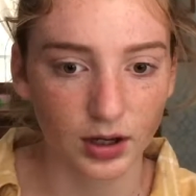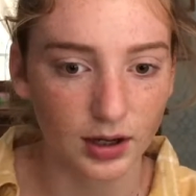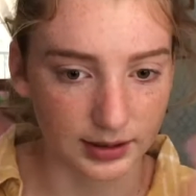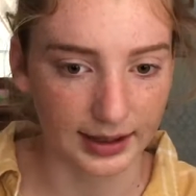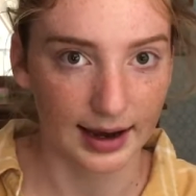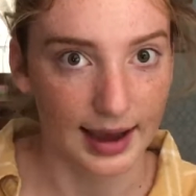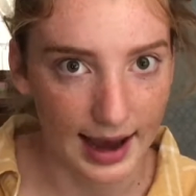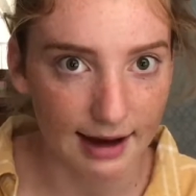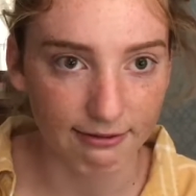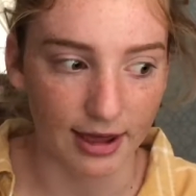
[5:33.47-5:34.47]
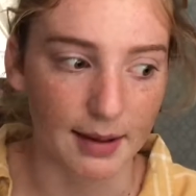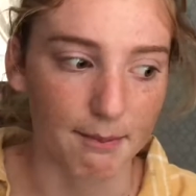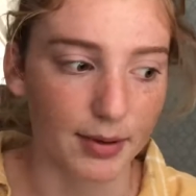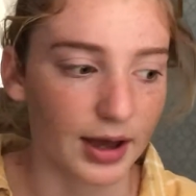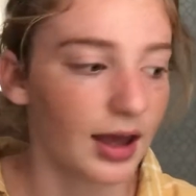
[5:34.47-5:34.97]
like I have them,
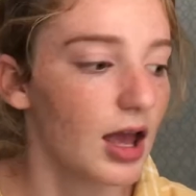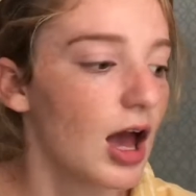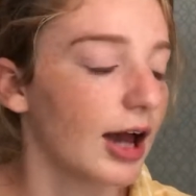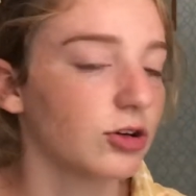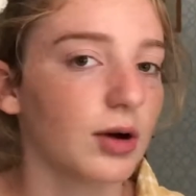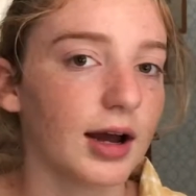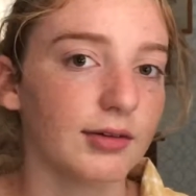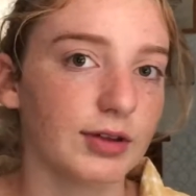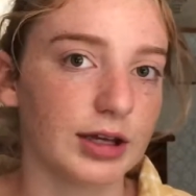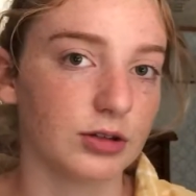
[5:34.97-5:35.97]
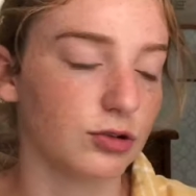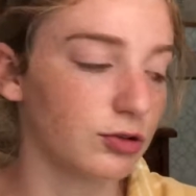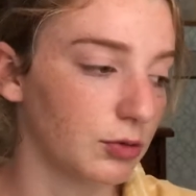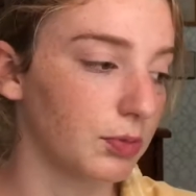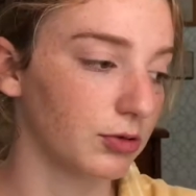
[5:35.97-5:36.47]
but I don't have like
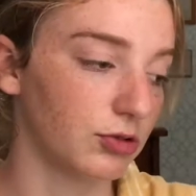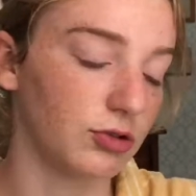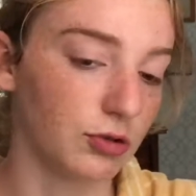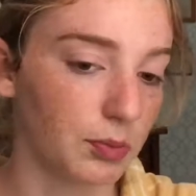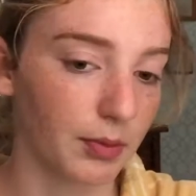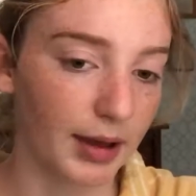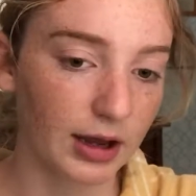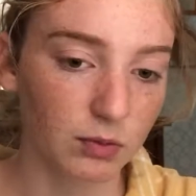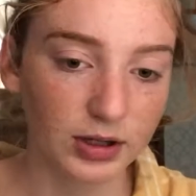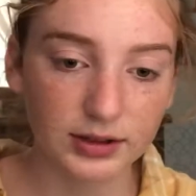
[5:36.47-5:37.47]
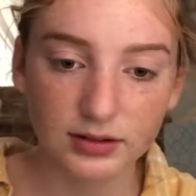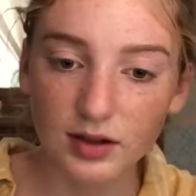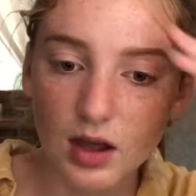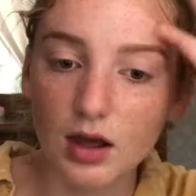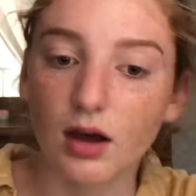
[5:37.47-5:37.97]
super bad ones.
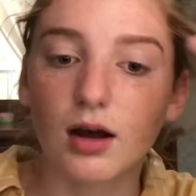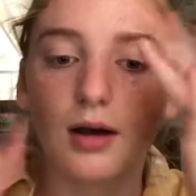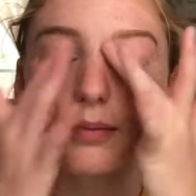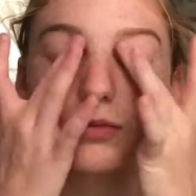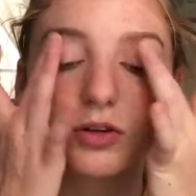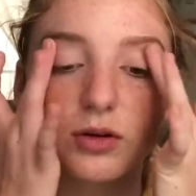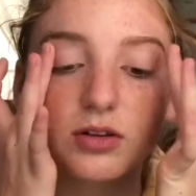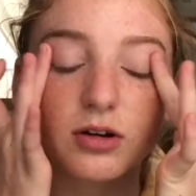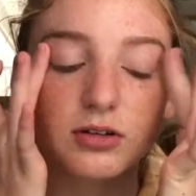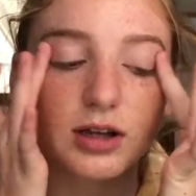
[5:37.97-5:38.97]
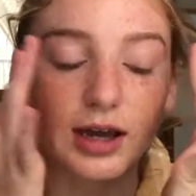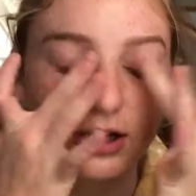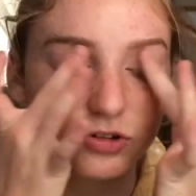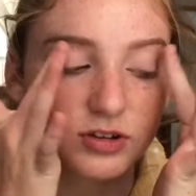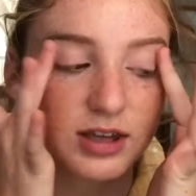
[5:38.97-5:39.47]
So as long as I kind
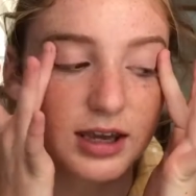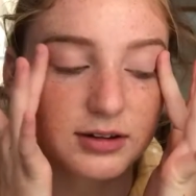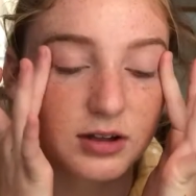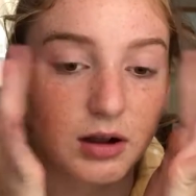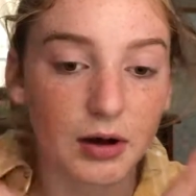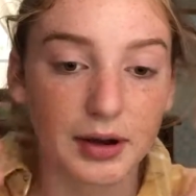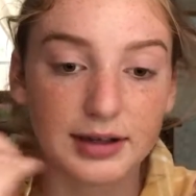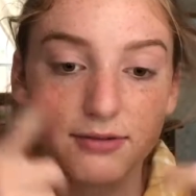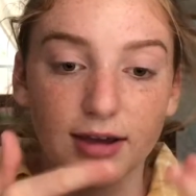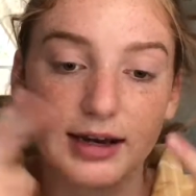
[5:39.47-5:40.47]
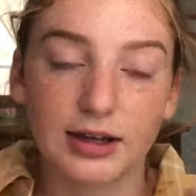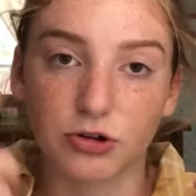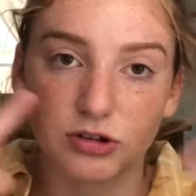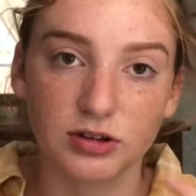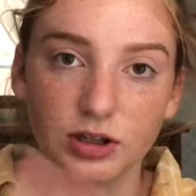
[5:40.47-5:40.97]
of just cancel out any veining
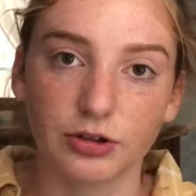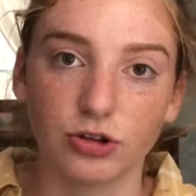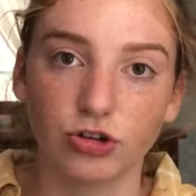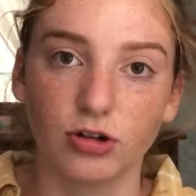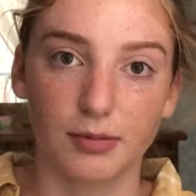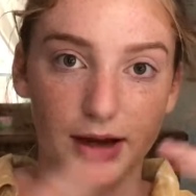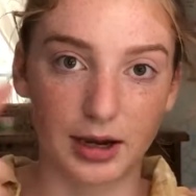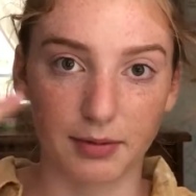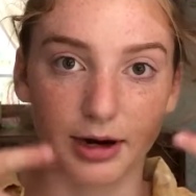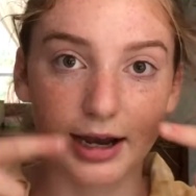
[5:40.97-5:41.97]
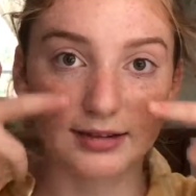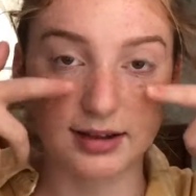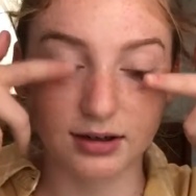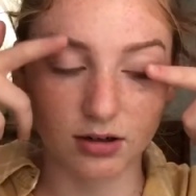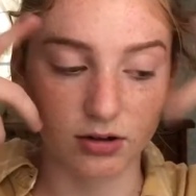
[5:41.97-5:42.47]
or discoloration on my upper eyes,
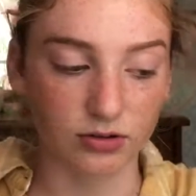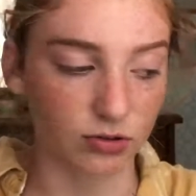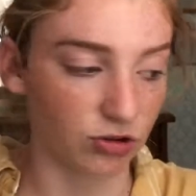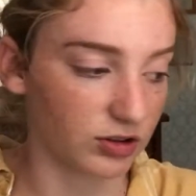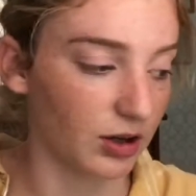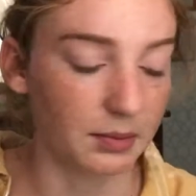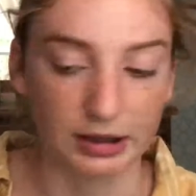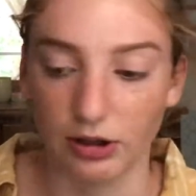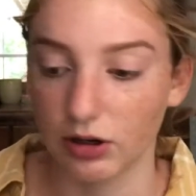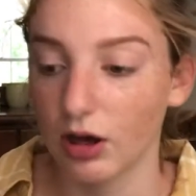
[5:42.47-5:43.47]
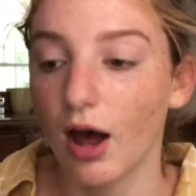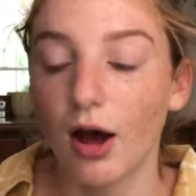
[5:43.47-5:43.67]
that can also just help me look